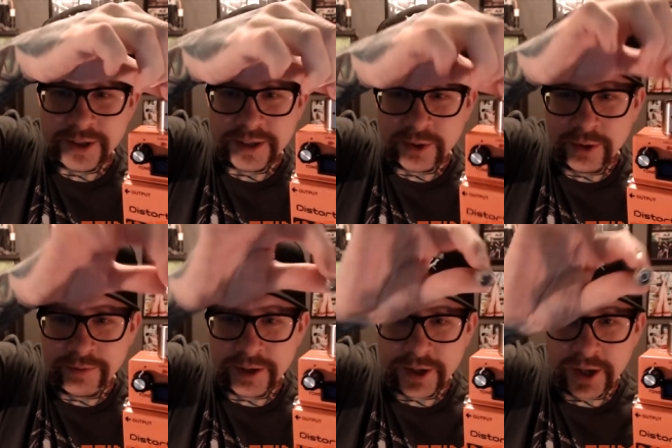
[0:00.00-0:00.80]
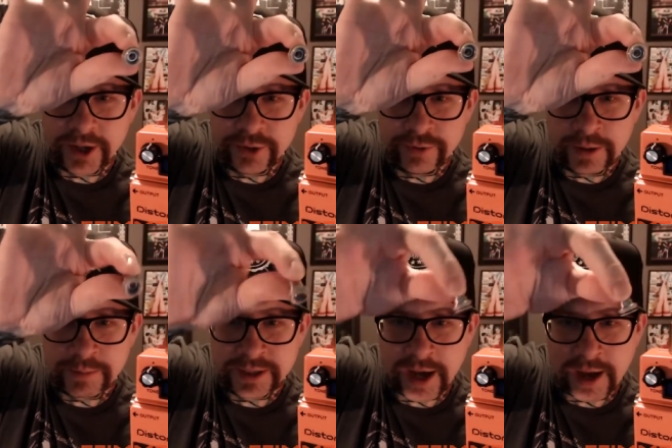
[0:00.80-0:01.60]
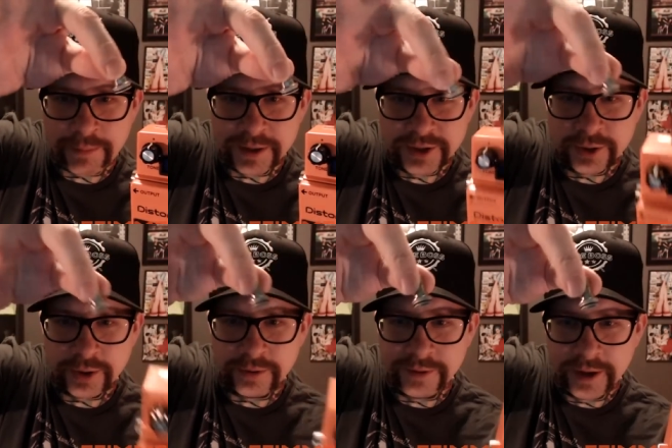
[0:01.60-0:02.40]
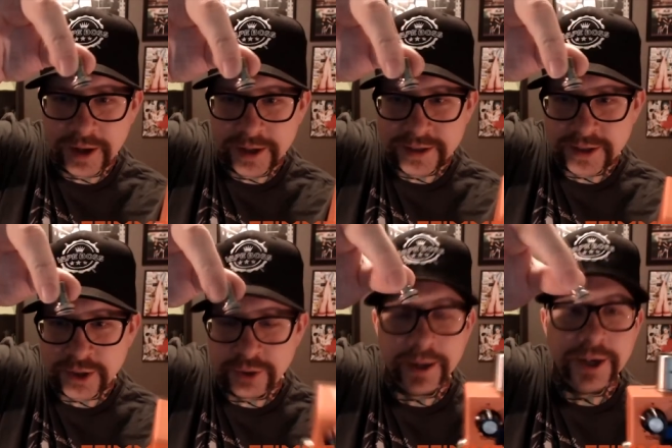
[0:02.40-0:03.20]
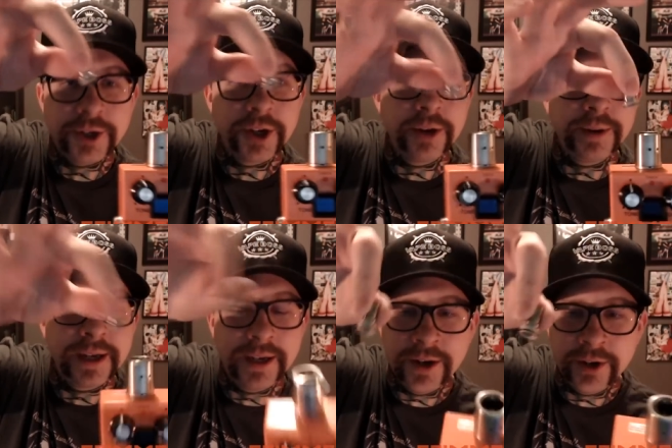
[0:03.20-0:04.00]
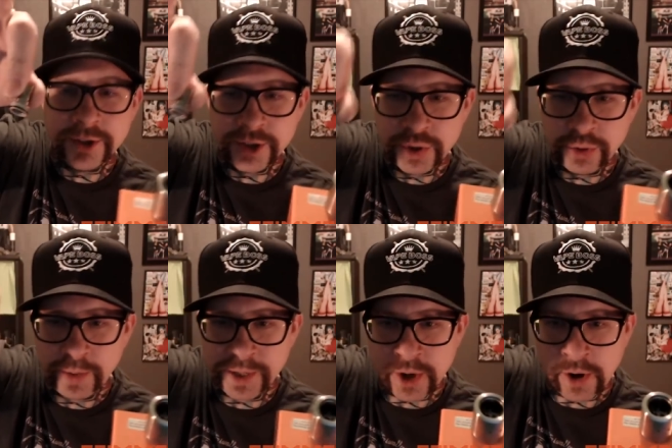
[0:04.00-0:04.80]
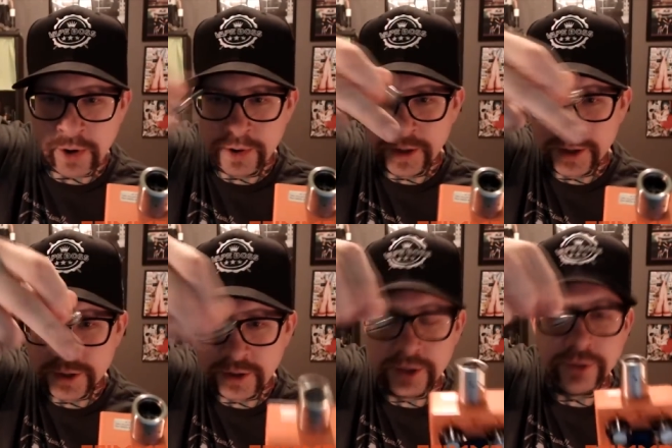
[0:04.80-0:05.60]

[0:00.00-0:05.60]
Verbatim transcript: a sort of a, a drip top, sort of situation going in here, situation. So you can